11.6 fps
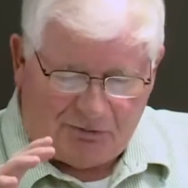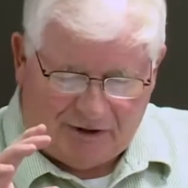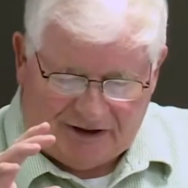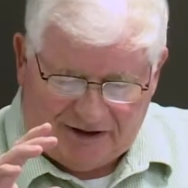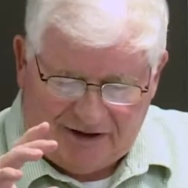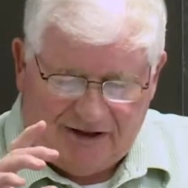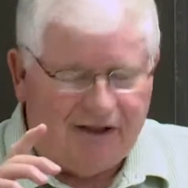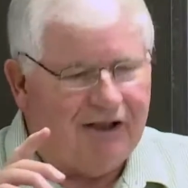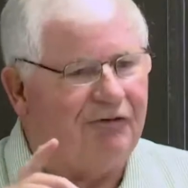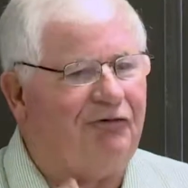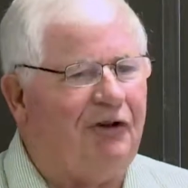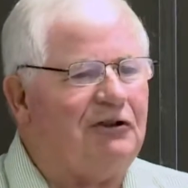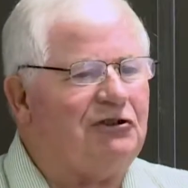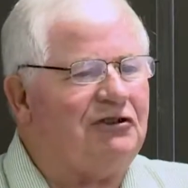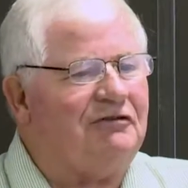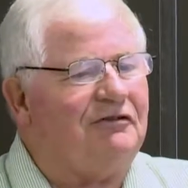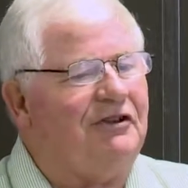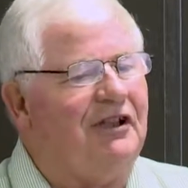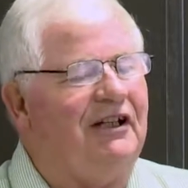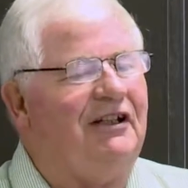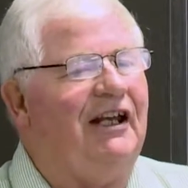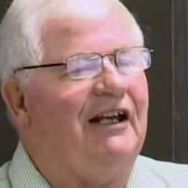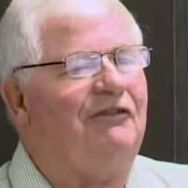but the first
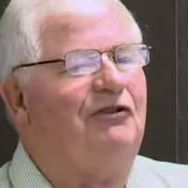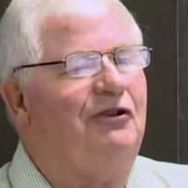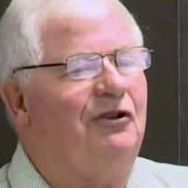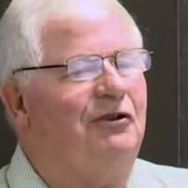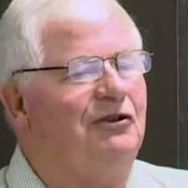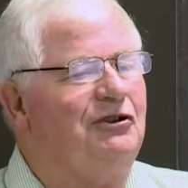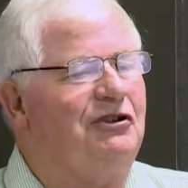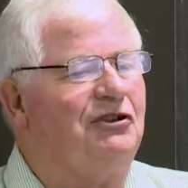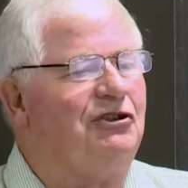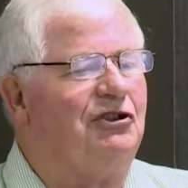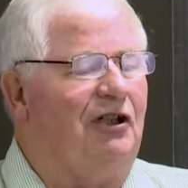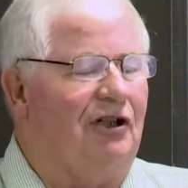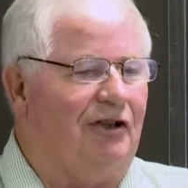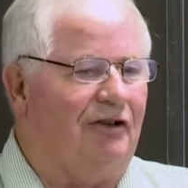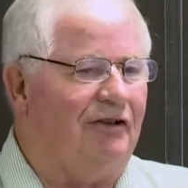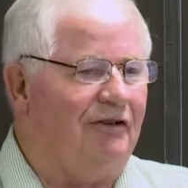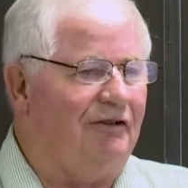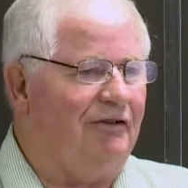thing you have to do is discern.